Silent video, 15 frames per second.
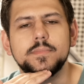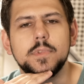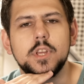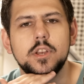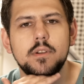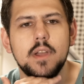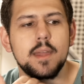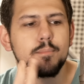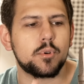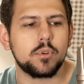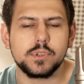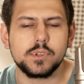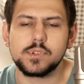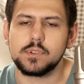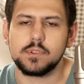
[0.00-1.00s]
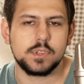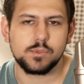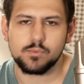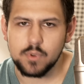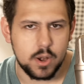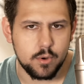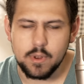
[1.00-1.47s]
You know, April is
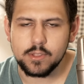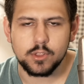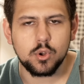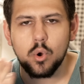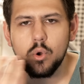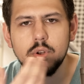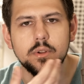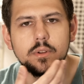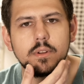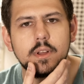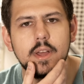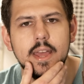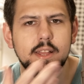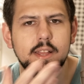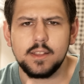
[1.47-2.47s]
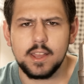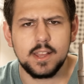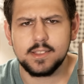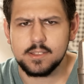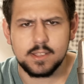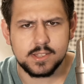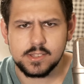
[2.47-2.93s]
right around the corner. And
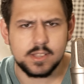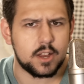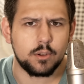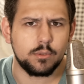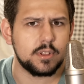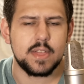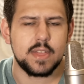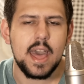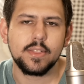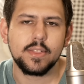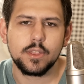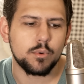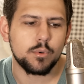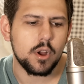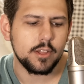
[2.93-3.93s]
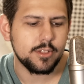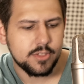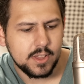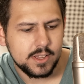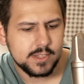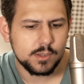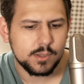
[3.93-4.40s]
it's not only that. There were other
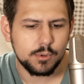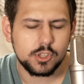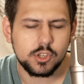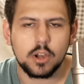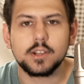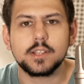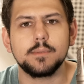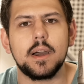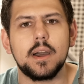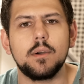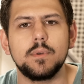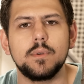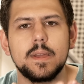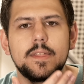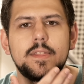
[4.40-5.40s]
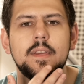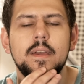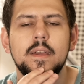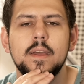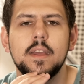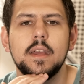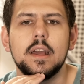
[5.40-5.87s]
things that we talked about with,
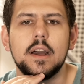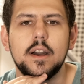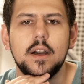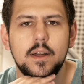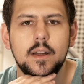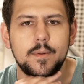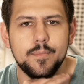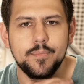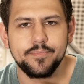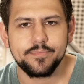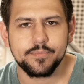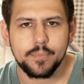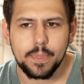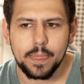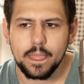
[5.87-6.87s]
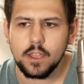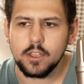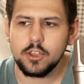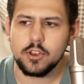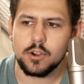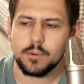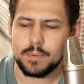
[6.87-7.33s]

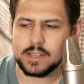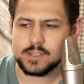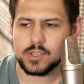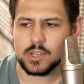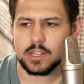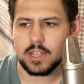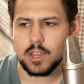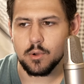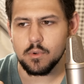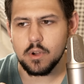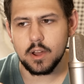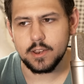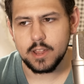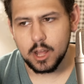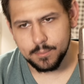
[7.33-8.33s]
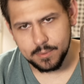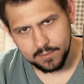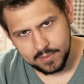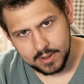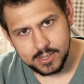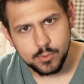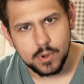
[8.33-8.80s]
you know, basically Iran helping
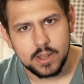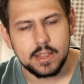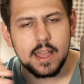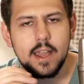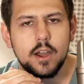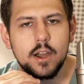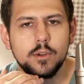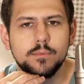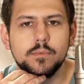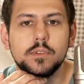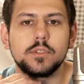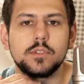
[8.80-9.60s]
Venezuela out